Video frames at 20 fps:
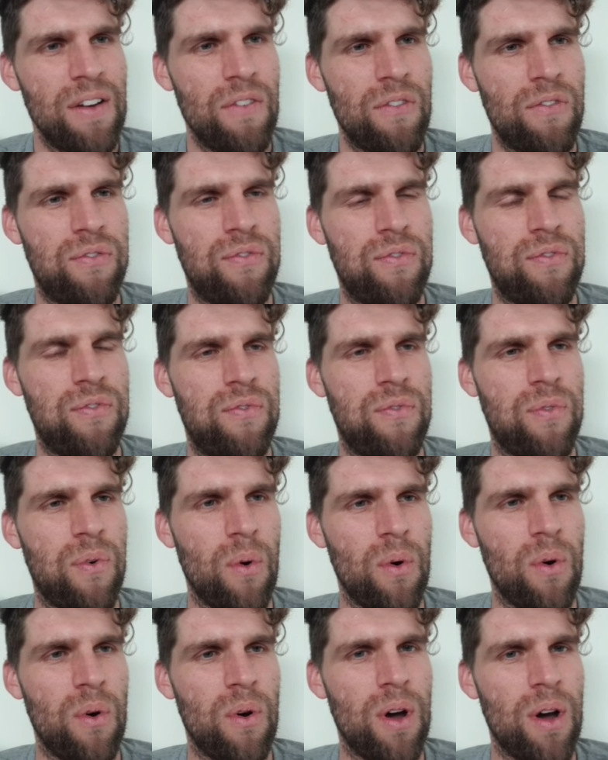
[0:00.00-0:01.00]

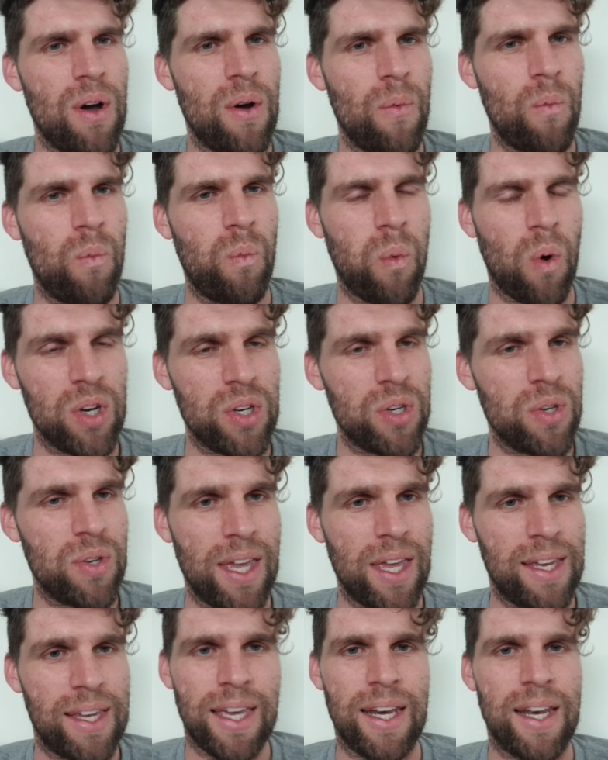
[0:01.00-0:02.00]
for what you
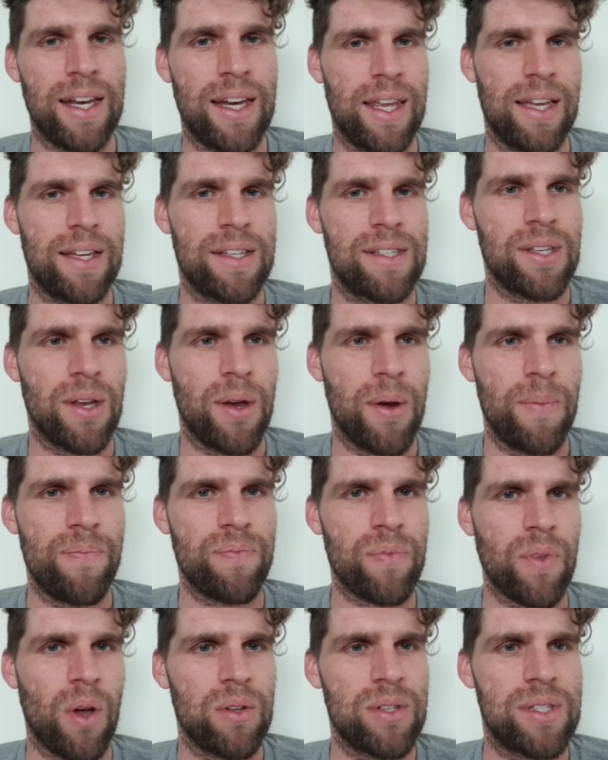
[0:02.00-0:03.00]
can get in here. So
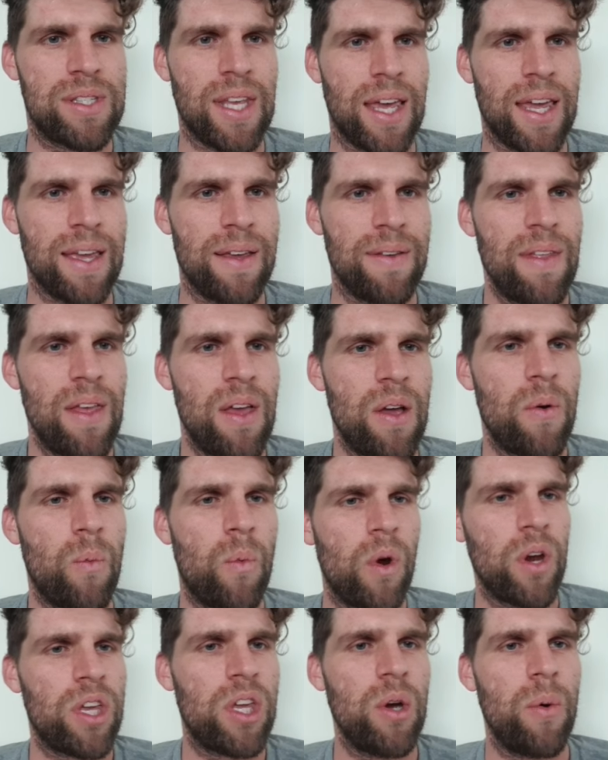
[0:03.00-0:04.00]
I'd say
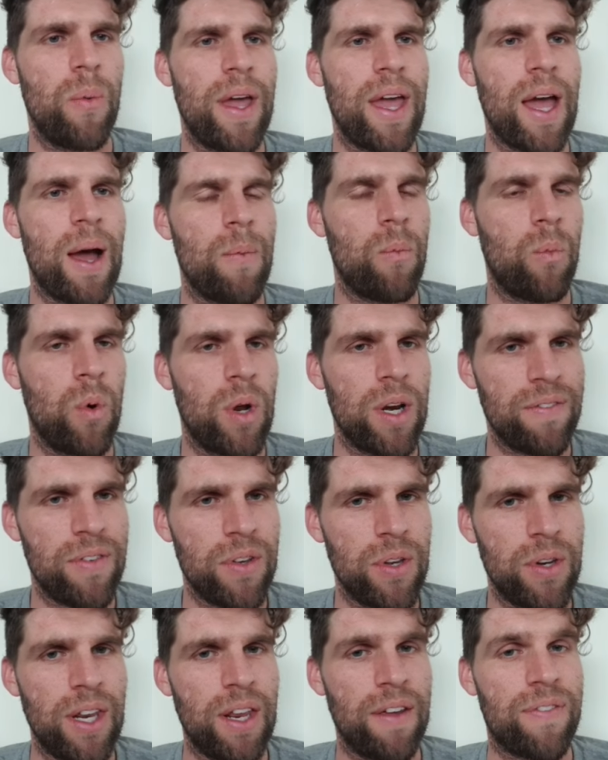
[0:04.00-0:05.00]
work your way up, whatever
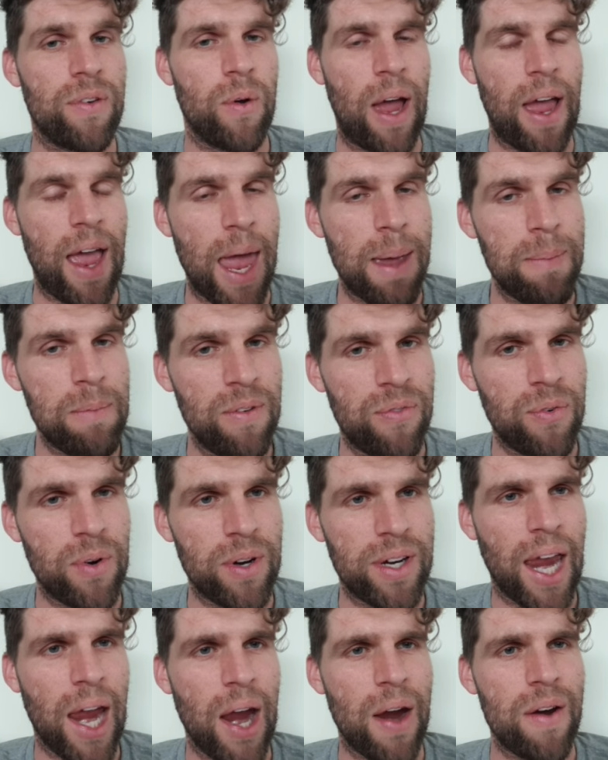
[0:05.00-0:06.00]
you need. If you're aiming for a
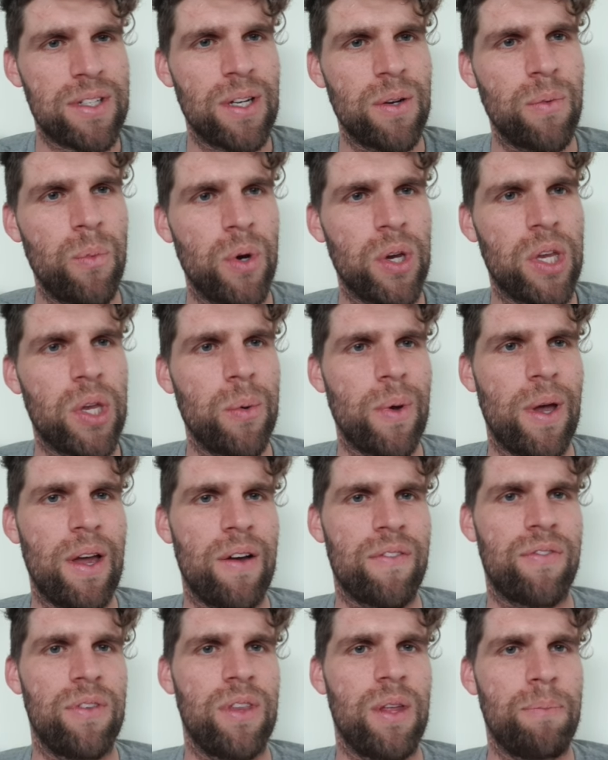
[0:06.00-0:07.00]
character, work your way
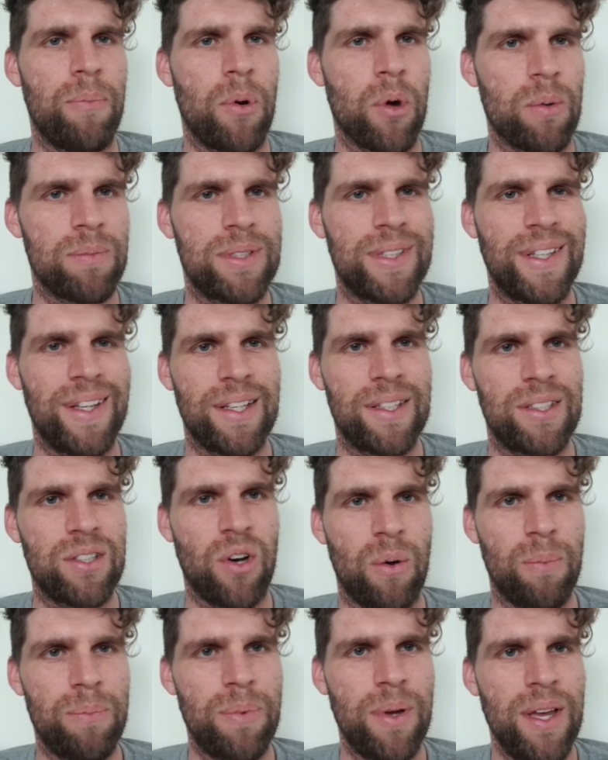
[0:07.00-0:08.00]
up from the bottom to the
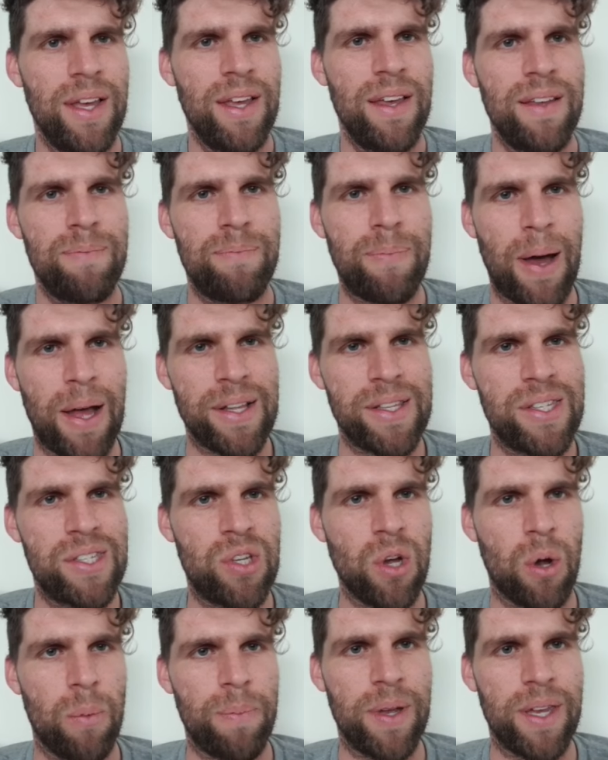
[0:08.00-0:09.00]
top, but
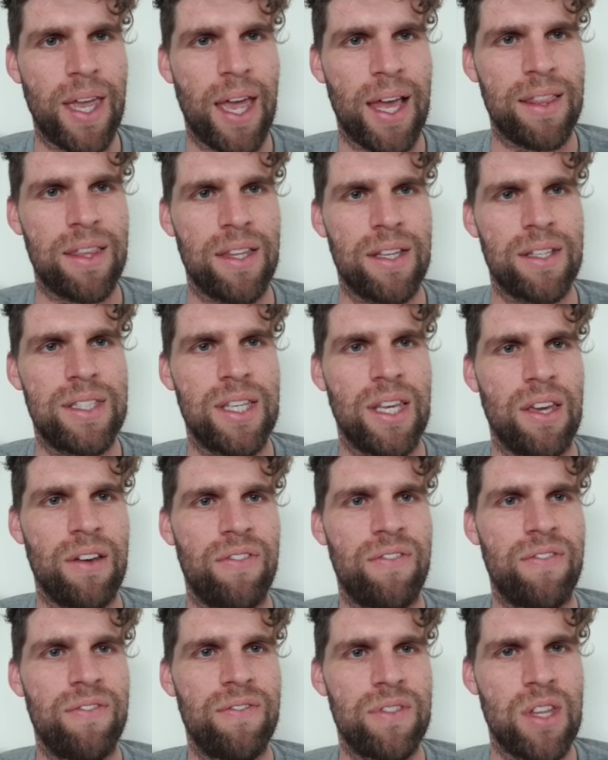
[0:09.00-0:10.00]
stopping at
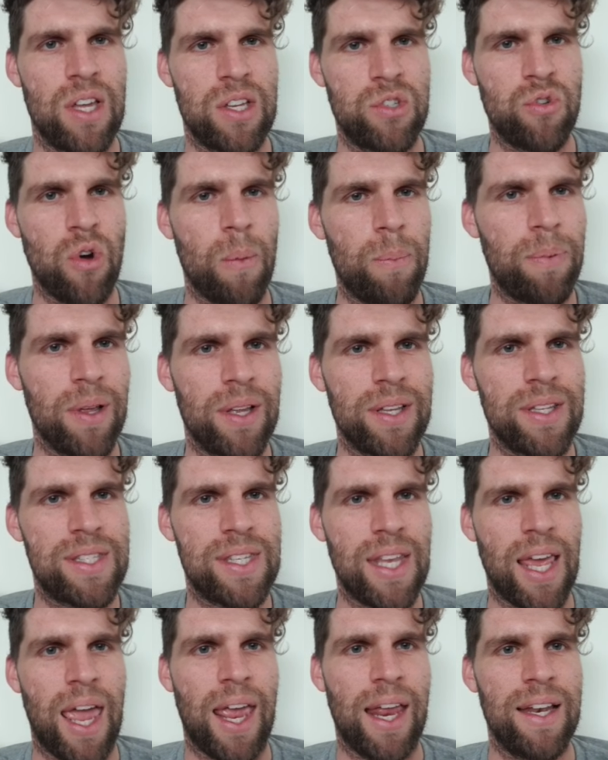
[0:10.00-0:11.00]
the
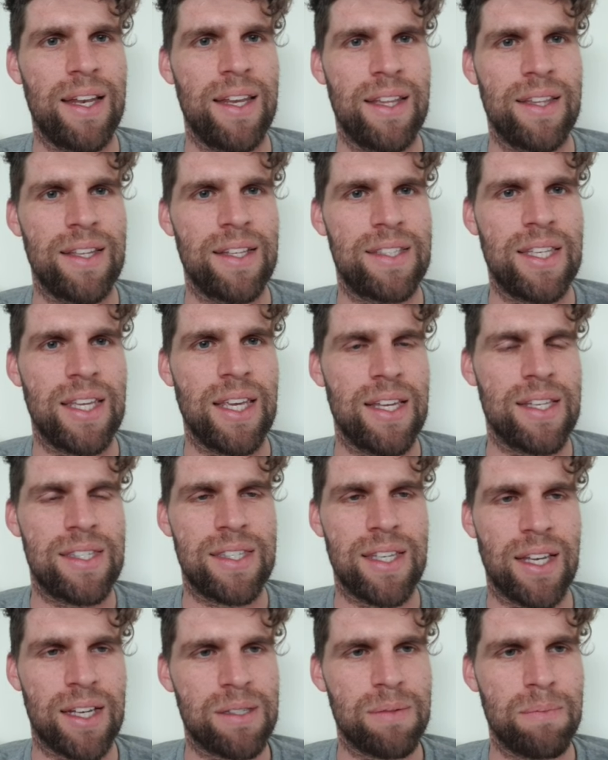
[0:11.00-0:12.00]
droplets and then the tier
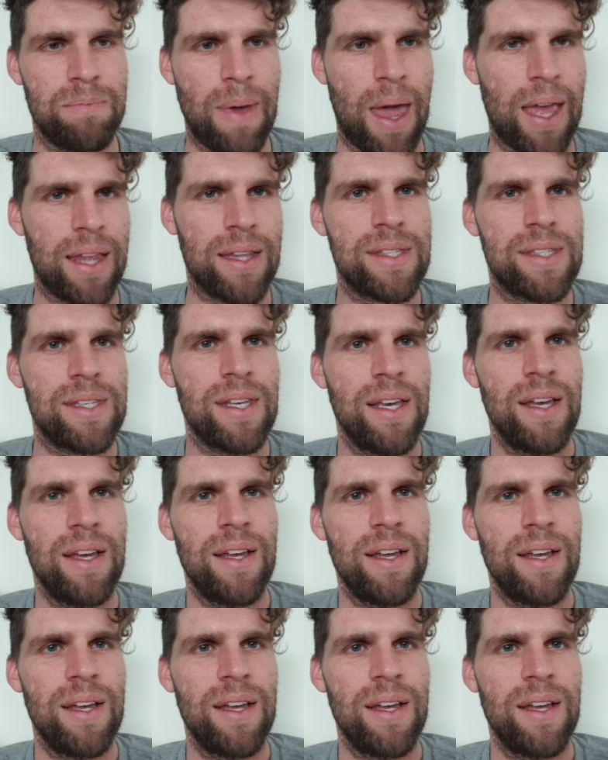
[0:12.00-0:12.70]
6 mats